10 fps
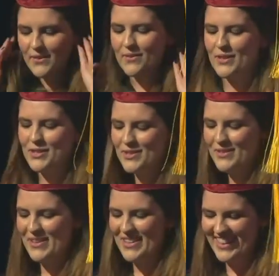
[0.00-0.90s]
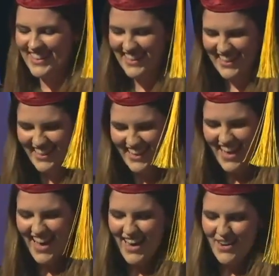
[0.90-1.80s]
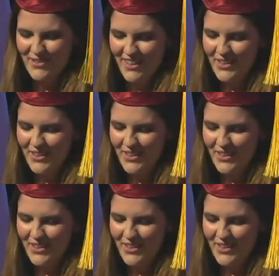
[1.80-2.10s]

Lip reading: first of all, I would